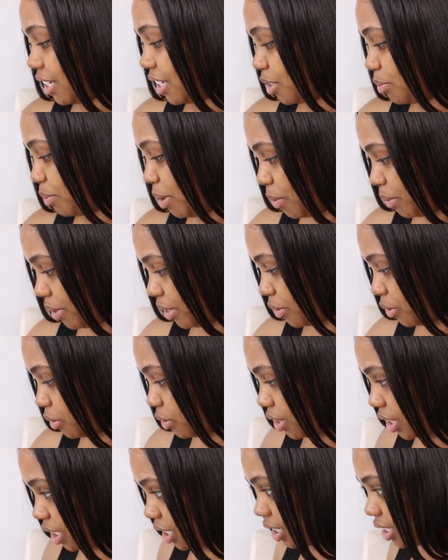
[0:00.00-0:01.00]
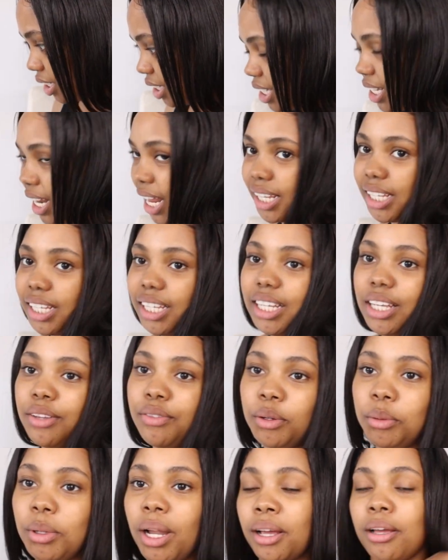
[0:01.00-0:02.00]
guess my way through things, like
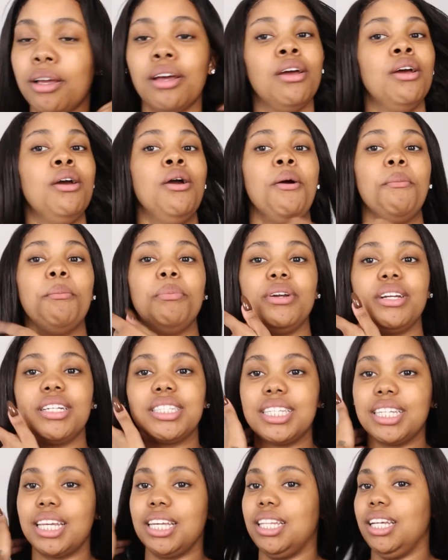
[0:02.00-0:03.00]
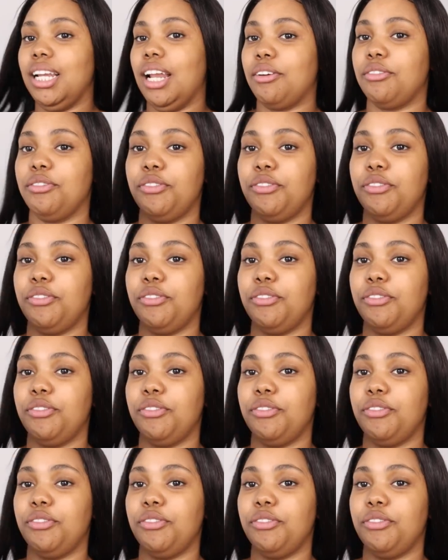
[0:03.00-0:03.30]
even like putting together like